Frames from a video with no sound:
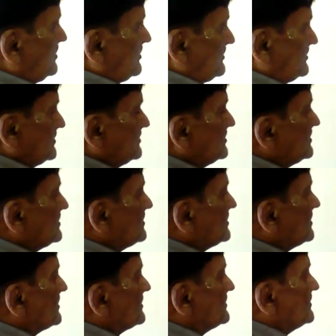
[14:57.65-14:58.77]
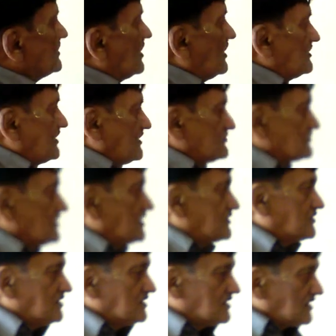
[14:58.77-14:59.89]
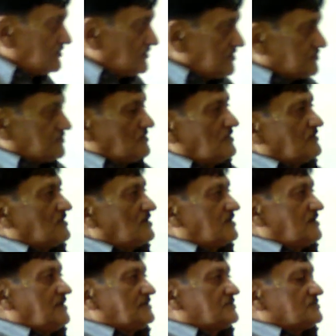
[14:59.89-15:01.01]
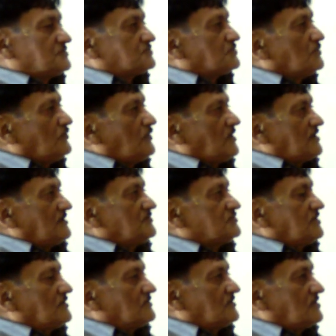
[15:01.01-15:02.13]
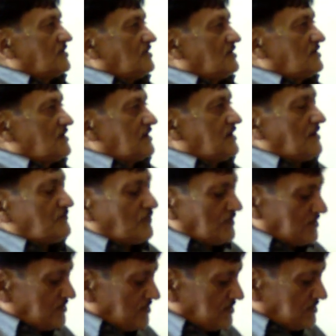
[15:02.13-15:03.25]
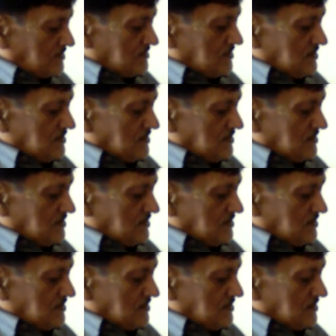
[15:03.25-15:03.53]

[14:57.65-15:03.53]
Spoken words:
R. The R has got a as I told you already, two forms, downward R and upward R.